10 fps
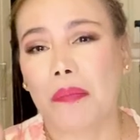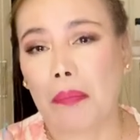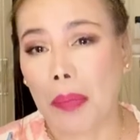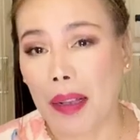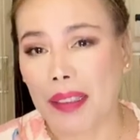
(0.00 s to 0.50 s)

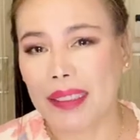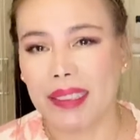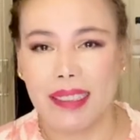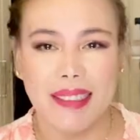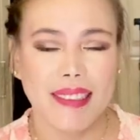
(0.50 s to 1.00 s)

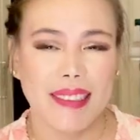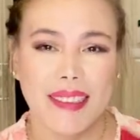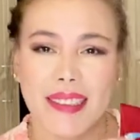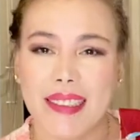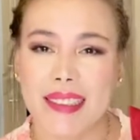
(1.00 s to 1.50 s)
but
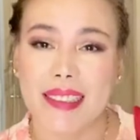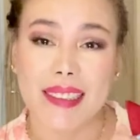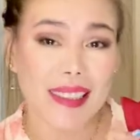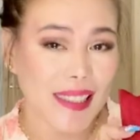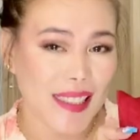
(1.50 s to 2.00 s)

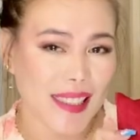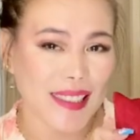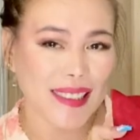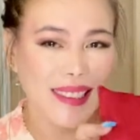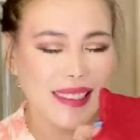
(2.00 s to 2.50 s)
this is
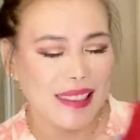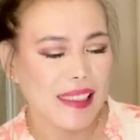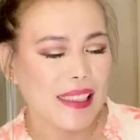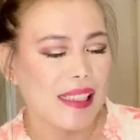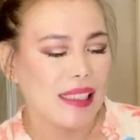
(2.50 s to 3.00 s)
it.
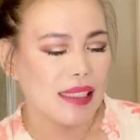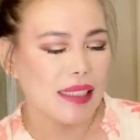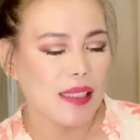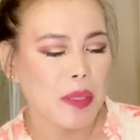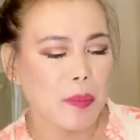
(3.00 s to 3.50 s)

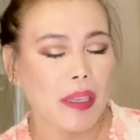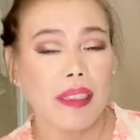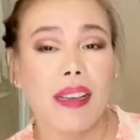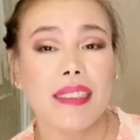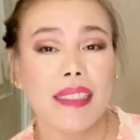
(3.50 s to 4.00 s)
This is my
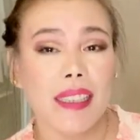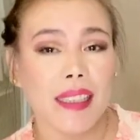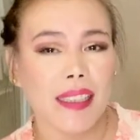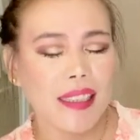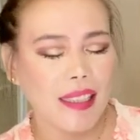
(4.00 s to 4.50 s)

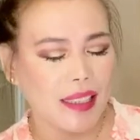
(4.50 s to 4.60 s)
Cartier